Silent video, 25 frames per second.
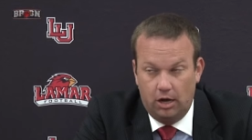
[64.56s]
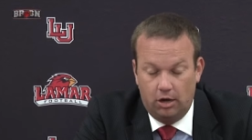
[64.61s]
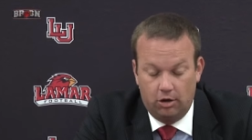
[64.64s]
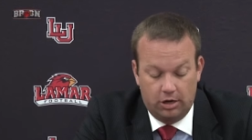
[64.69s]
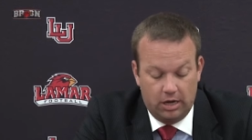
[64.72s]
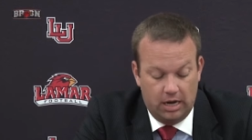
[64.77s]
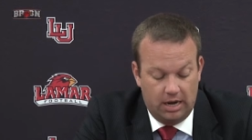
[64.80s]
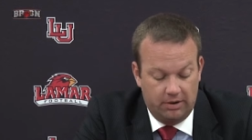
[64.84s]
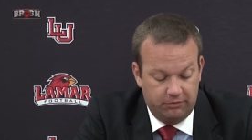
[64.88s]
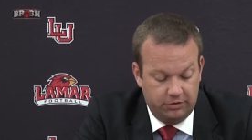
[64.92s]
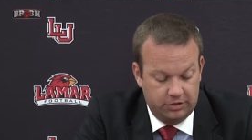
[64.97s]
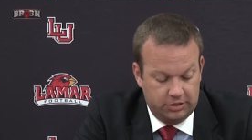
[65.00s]
all
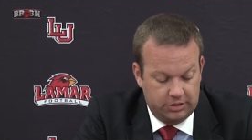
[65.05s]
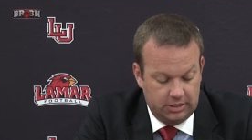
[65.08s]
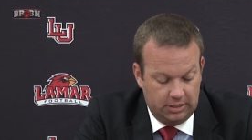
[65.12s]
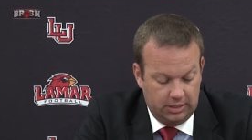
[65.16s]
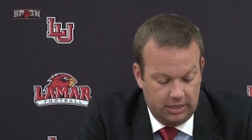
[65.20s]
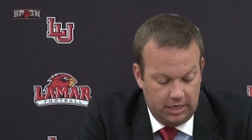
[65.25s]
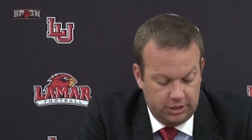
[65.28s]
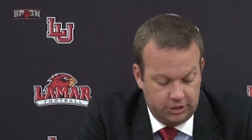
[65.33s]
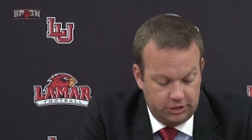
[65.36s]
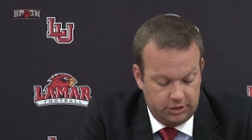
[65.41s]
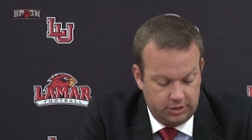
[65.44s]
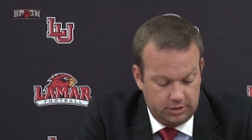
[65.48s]
conference
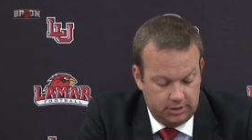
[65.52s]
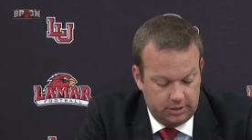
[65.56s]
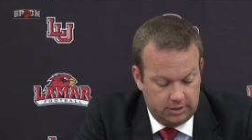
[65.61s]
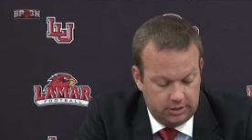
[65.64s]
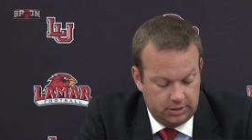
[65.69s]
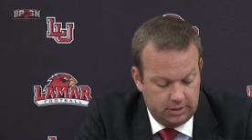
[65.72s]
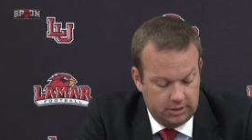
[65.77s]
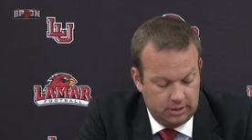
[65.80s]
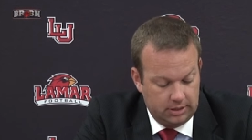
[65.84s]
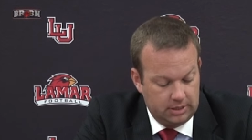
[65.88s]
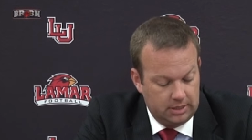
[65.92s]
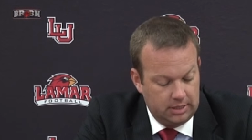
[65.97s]

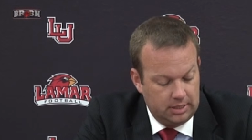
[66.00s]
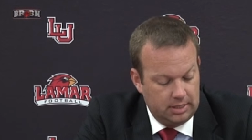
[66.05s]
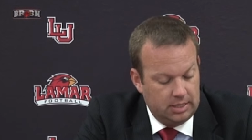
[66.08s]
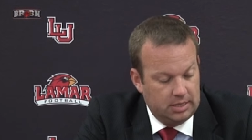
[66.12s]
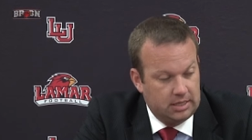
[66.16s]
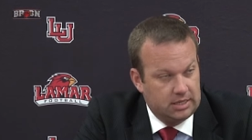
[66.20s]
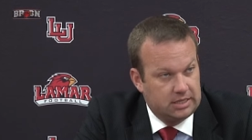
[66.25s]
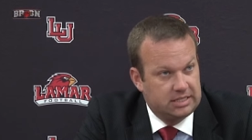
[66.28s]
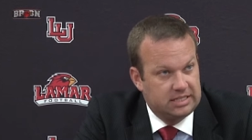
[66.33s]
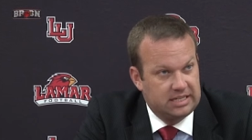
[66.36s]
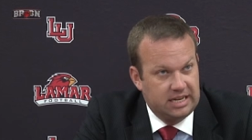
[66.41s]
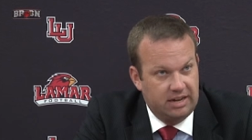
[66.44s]
selections,
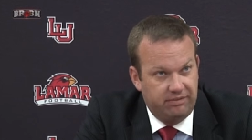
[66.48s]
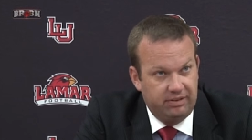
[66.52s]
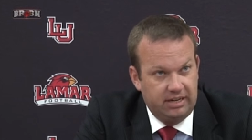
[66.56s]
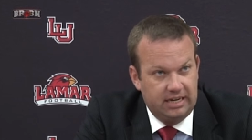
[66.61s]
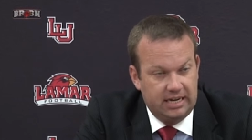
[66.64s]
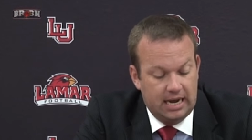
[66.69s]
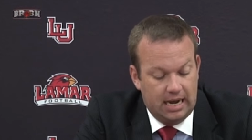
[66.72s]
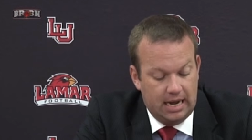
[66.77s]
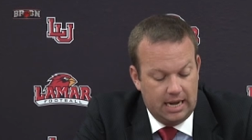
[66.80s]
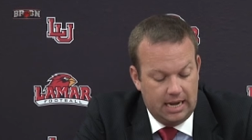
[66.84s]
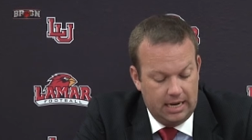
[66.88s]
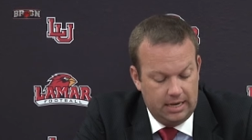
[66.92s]

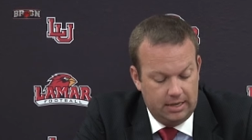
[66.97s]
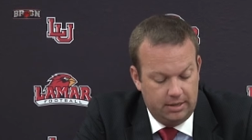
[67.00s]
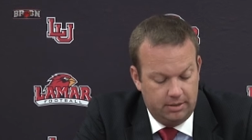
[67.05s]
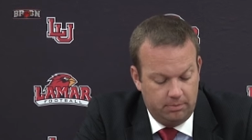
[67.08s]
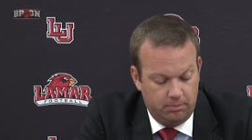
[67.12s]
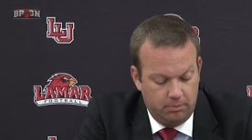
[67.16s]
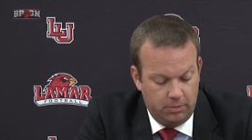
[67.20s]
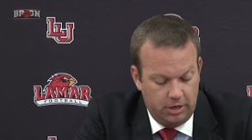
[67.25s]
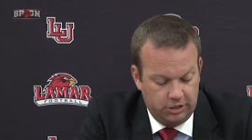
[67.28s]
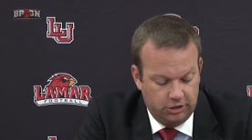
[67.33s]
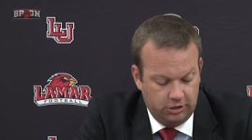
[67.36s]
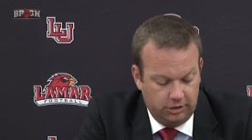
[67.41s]
79
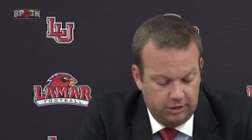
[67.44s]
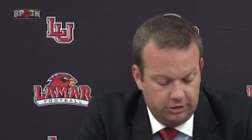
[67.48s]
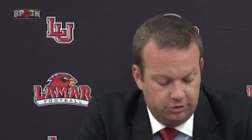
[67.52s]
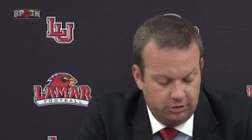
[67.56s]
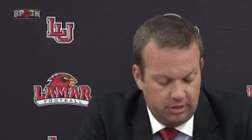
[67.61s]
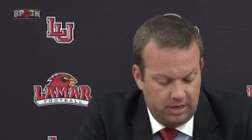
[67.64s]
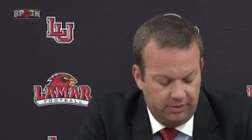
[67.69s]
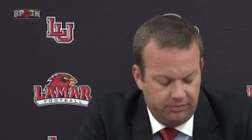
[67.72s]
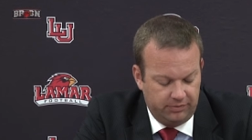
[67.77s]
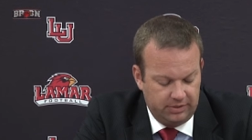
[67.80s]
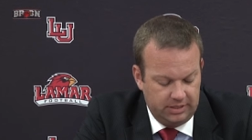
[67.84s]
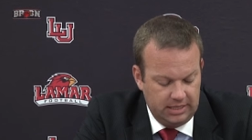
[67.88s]
major league
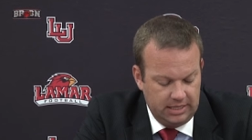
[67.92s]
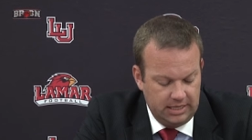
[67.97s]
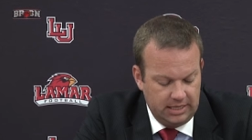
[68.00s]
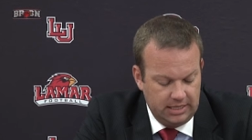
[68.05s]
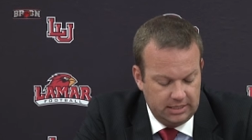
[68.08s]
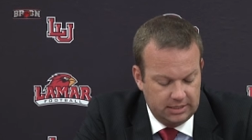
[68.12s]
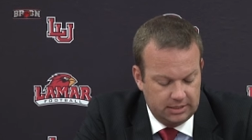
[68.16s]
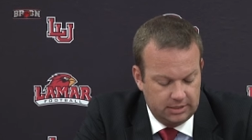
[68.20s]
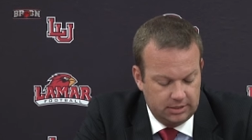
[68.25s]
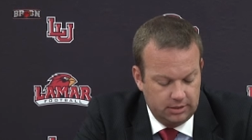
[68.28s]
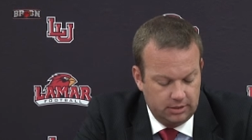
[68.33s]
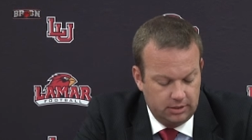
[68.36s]

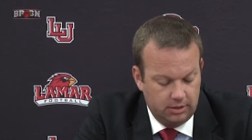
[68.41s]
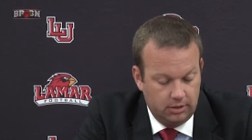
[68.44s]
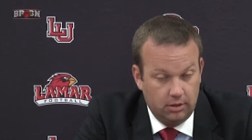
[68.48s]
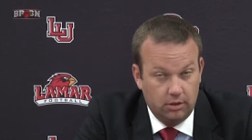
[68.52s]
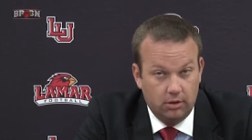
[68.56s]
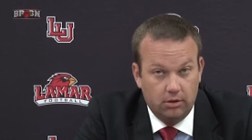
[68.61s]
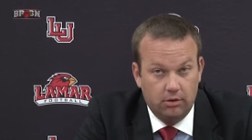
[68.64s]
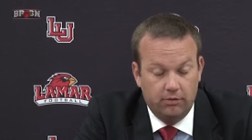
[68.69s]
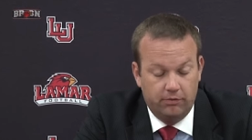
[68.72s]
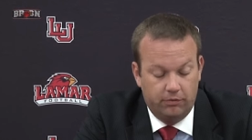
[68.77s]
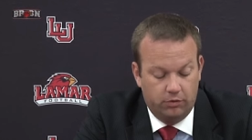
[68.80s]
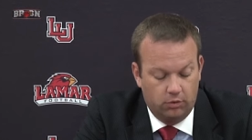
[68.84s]
draftees,
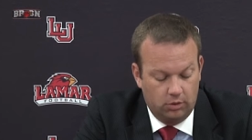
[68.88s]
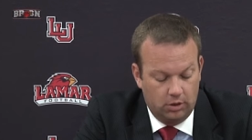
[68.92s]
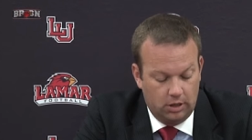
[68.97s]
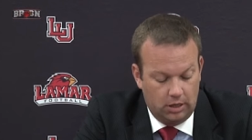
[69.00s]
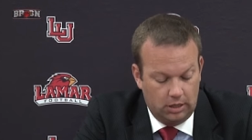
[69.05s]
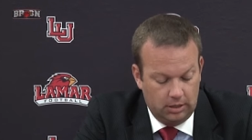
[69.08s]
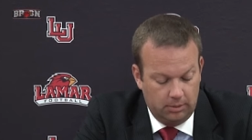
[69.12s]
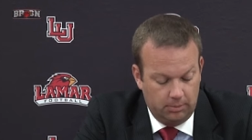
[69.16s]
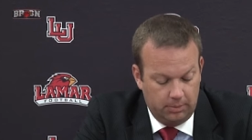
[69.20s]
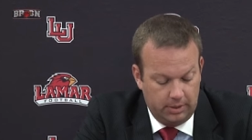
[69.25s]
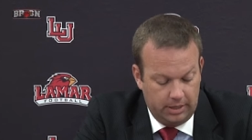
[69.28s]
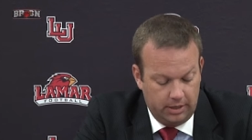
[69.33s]
four
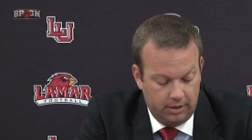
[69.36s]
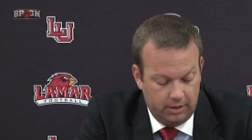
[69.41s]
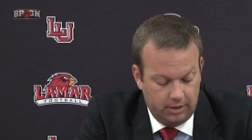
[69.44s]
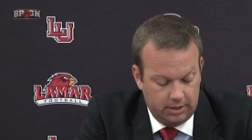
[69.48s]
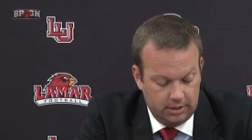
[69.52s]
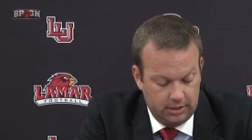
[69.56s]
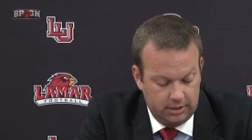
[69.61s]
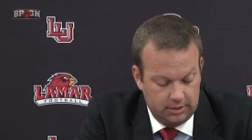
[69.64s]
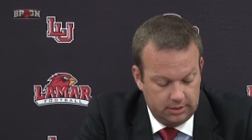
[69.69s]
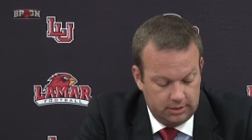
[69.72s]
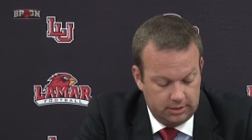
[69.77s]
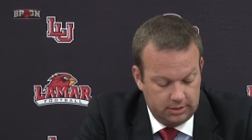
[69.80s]
All
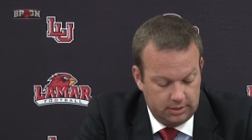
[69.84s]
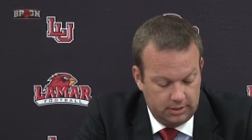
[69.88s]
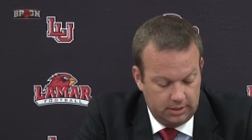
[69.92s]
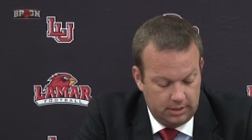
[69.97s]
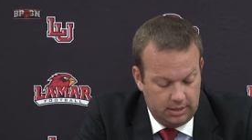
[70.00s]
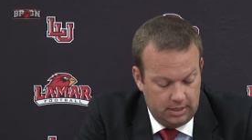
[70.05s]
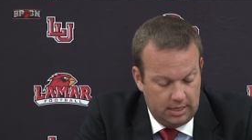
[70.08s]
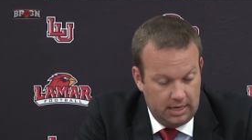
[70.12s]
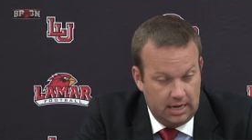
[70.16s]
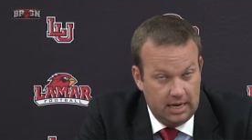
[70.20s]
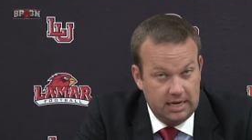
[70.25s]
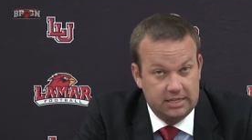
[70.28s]
Americans,
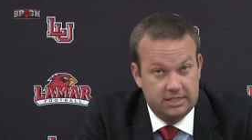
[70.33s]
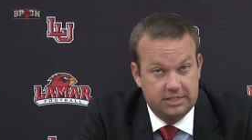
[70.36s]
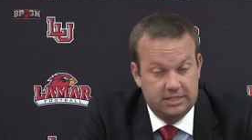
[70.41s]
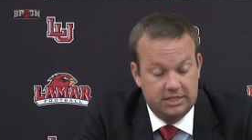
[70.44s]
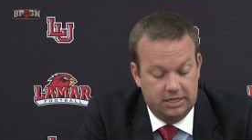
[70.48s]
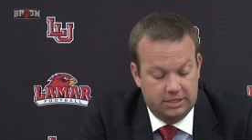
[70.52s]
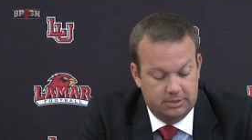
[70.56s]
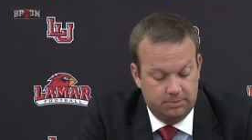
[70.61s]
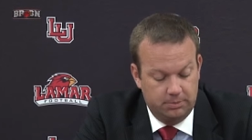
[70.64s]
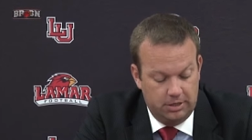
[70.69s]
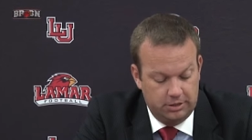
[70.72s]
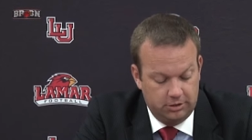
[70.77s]
and
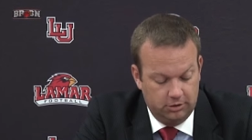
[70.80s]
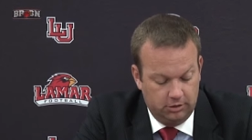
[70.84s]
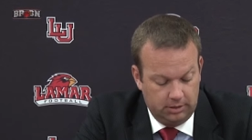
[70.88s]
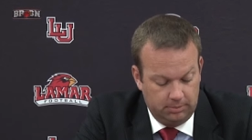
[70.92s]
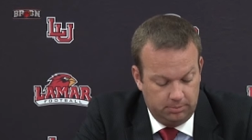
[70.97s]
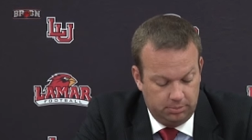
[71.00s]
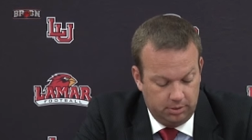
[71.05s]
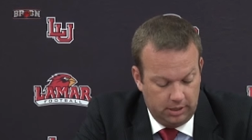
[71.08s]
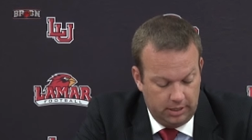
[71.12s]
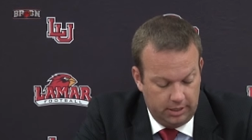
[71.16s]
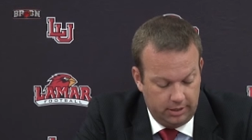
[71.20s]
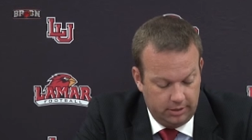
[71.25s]
six major
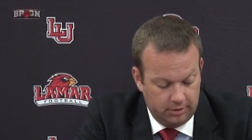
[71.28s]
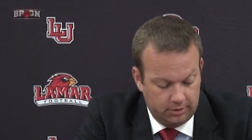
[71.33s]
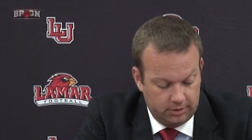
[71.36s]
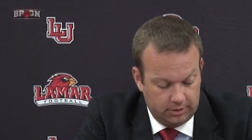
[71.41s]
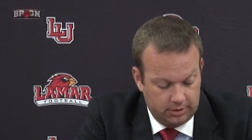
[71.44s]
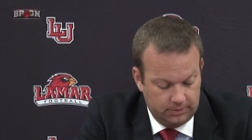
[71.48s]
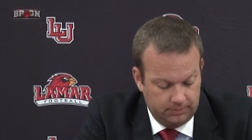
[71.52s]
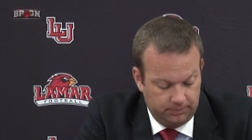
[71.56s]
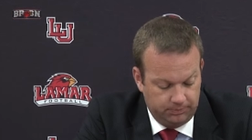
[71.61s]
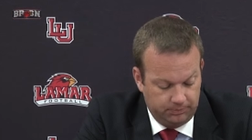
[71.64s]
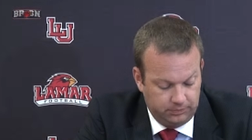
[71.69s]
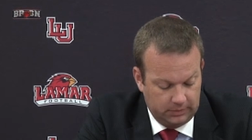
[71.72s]
league players.